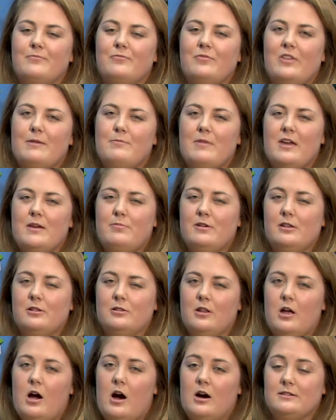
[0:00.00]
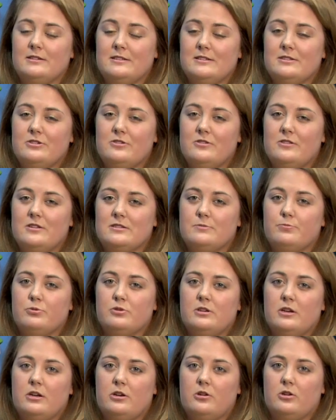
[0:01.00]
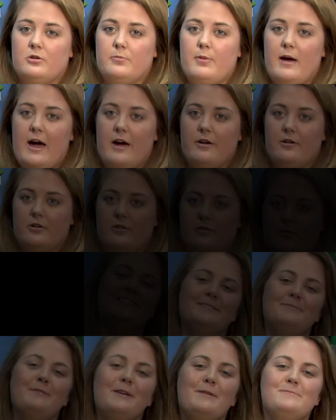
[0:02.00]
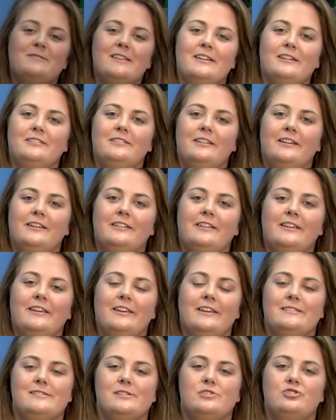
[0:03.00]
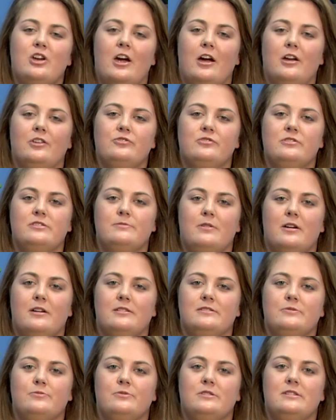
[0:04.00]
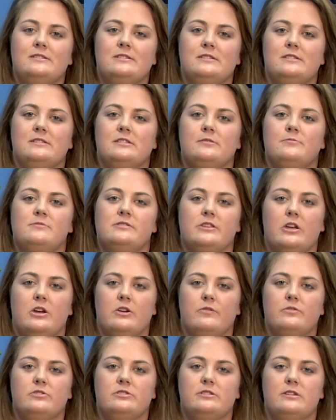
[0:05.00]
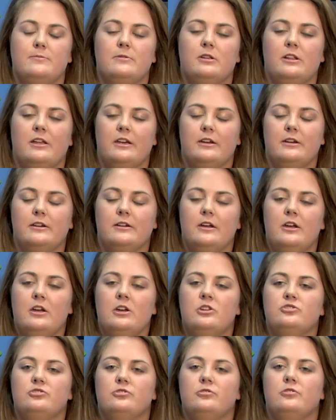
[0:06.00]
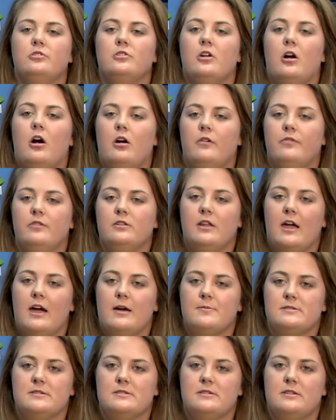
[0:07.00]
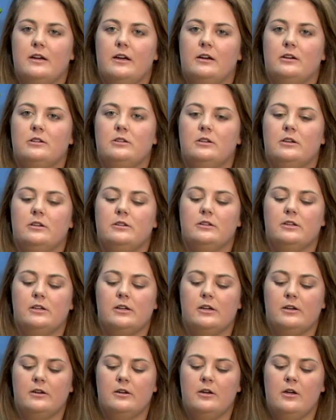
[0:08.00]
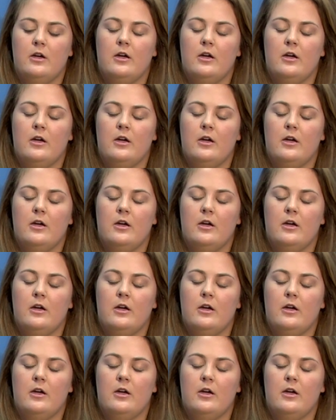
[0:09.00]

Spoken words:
they may be locked into this particular pattern. Sometimes echolalia is a child's response when a system is overstimulated. Children often lapse into echolalia